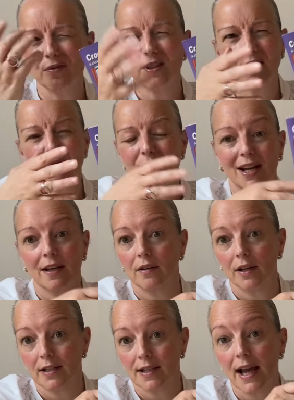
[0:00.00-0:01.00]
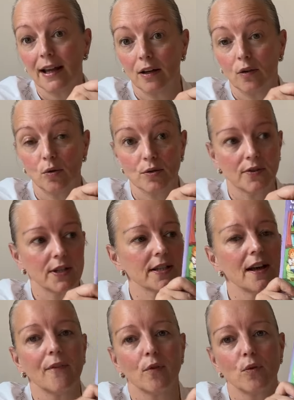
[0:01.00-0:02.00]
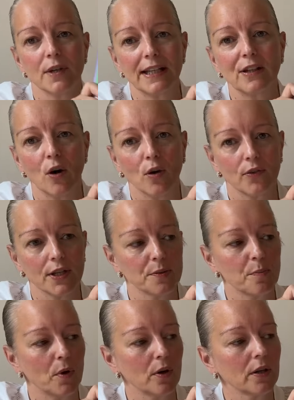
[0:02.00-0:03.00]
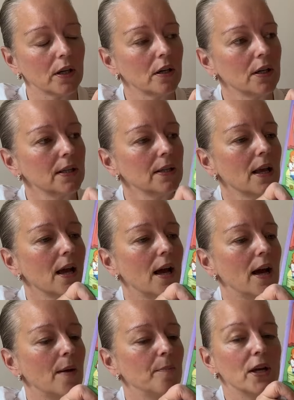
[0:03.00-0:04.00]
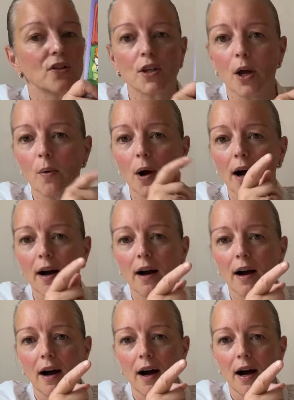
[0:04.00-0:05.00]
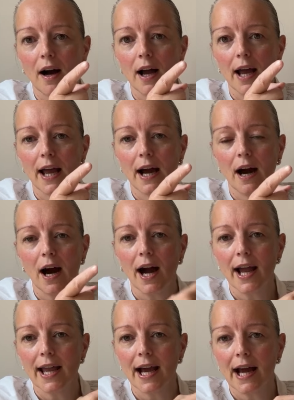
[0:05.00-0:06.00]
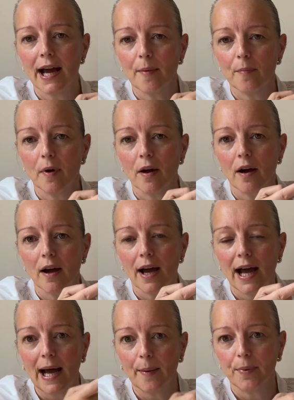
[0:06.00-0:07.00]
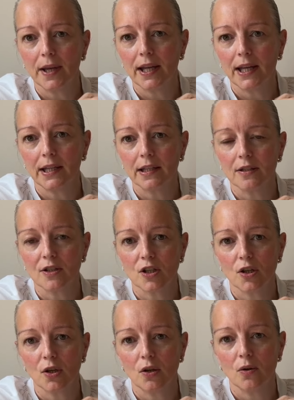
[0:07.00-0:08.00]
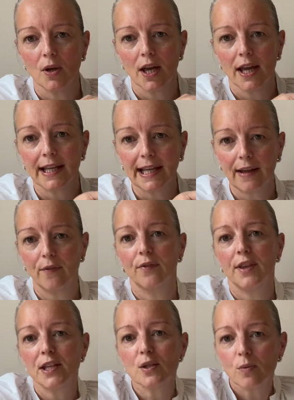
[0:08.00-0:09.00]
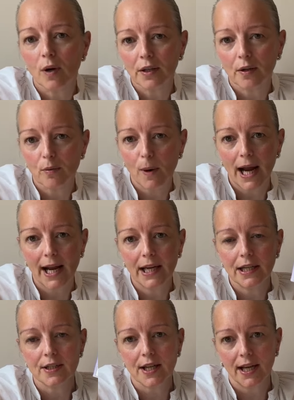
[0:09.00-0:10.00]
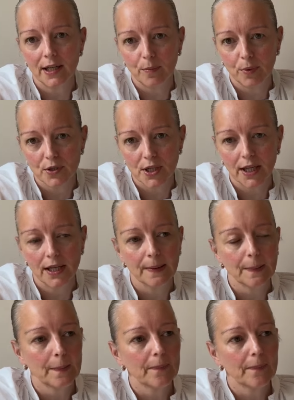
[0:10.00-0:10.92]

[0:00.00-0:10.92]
didn't recognise it, and I ordered this. I've already got this book, So I am happy to give this one away to anybody